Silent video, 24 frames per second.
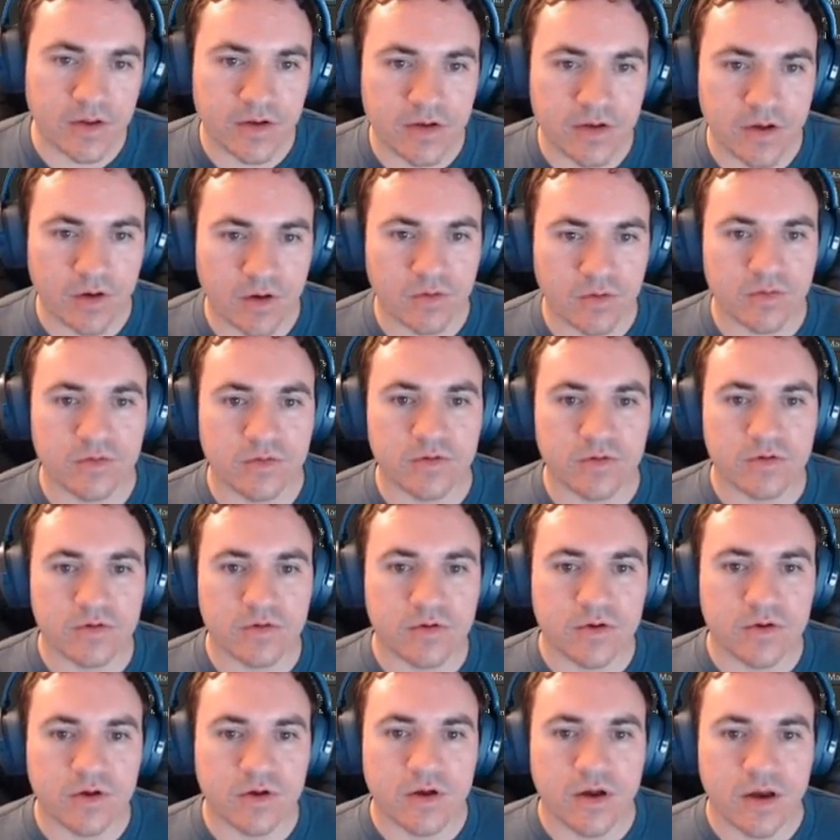No. I'm
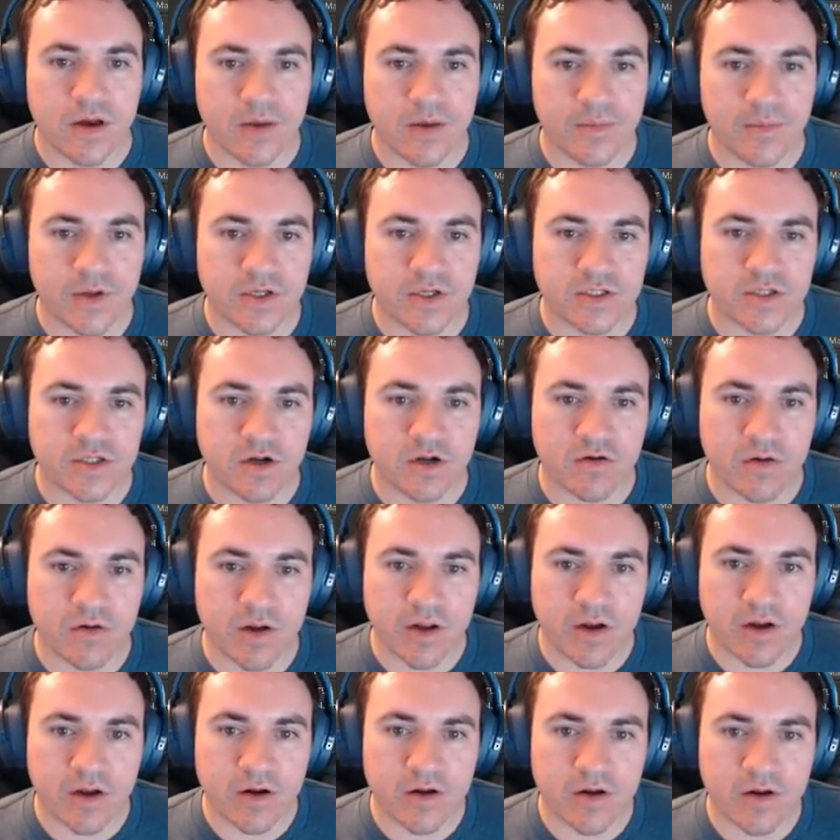going to start right
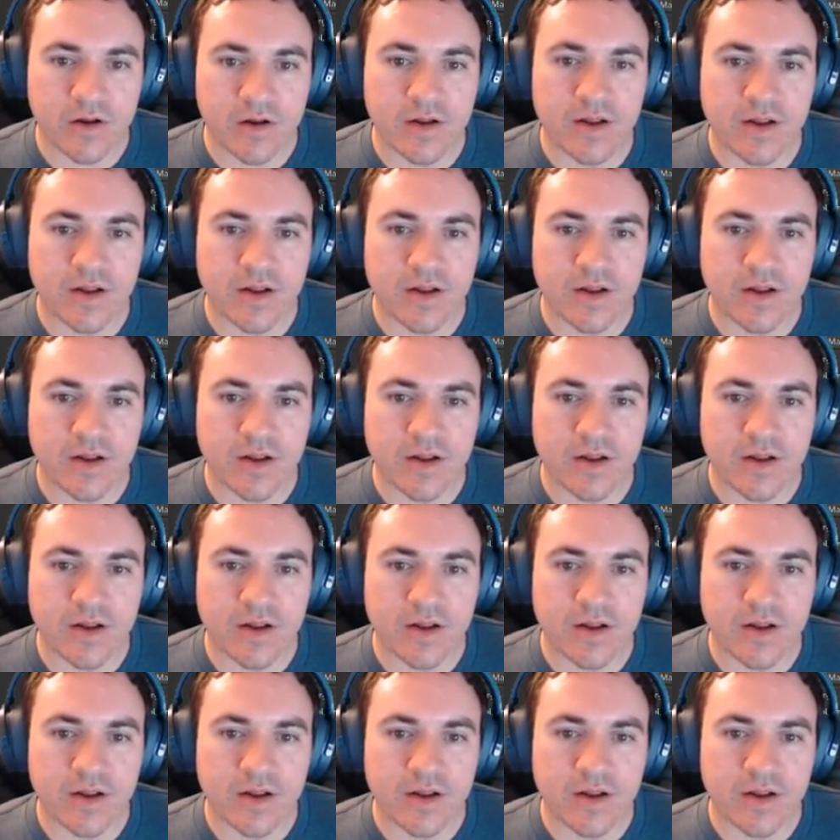here.